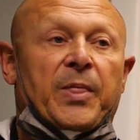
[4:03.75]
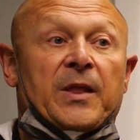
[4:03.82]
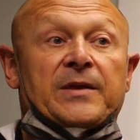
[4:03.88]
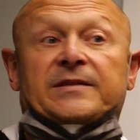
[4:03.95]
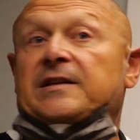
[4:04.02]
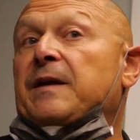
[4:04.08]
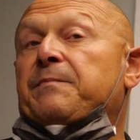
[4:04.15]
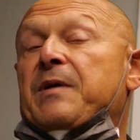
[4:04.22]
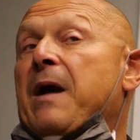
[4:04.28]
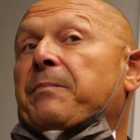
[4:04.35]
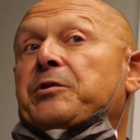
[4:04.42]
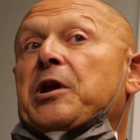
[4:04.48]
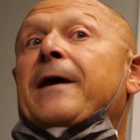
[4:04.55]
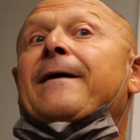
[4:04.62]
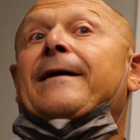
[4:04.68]
The sleep
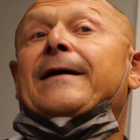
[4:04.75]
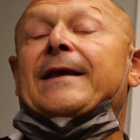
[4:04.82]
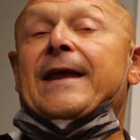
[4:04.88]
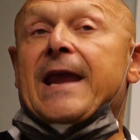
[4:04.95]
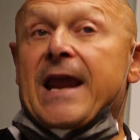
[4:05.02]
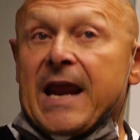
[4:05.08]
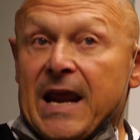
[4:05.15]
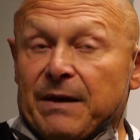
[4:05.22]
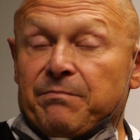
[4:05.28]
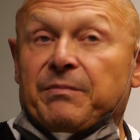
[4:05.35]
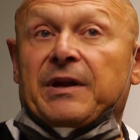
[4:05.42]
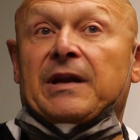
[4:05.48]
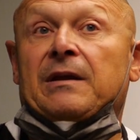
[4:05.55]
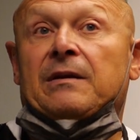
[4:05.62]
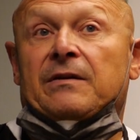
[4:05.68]
apnea can
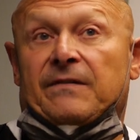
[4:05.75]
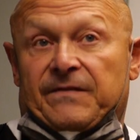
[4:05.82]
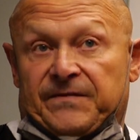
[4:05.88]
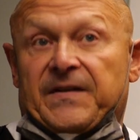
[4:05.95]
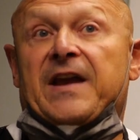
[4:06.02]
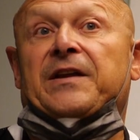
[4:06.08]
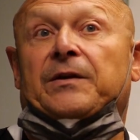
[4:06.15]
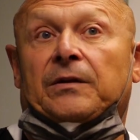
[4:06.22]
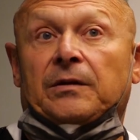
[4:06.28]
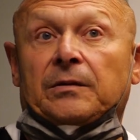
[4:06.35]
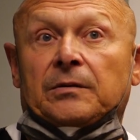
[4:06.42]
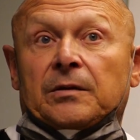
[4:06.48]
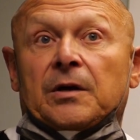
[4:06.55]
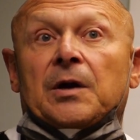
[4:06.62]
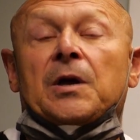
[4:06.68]
be
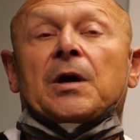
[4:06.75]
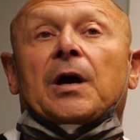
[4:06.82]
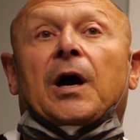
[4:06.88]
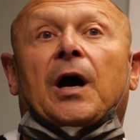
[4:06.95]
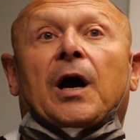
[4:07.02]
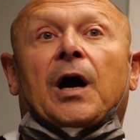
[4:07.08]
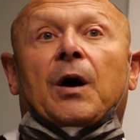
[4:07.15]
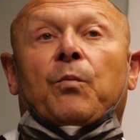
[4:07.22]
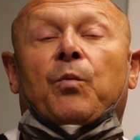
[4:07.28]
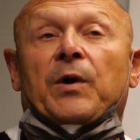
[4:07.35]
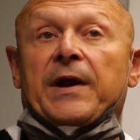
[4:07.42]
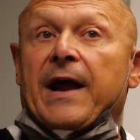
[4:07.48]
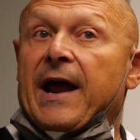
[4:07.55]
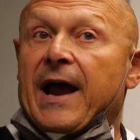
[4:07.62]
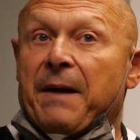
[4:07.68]
fatal.
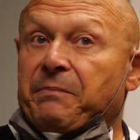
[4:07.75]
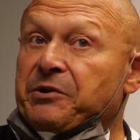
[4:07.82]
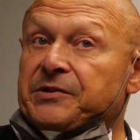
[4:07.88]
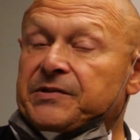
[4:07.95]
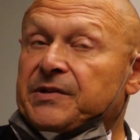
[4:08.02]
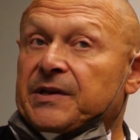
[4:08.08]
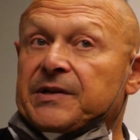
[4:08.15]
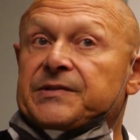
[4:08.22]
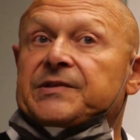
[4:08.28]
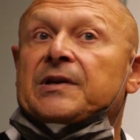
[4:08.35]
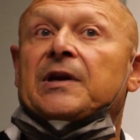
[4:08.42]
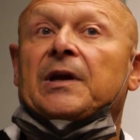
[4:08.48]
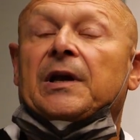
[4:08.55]
What happens is